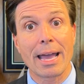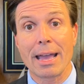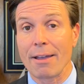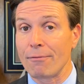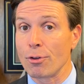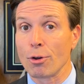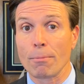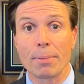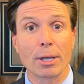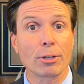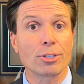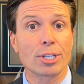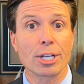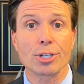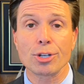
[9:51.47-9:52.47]
If your bill
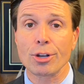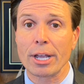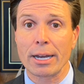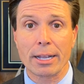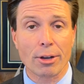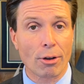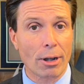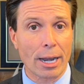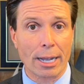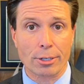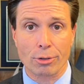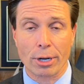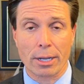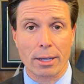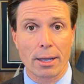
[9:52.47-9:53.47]
says you're getting your
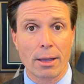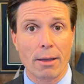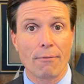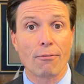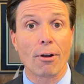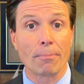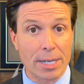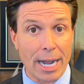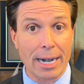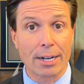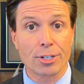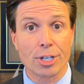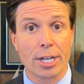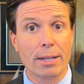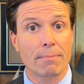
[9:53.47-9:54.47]
electric from
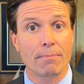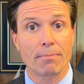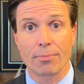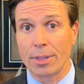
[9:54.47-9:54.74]
Dynagy,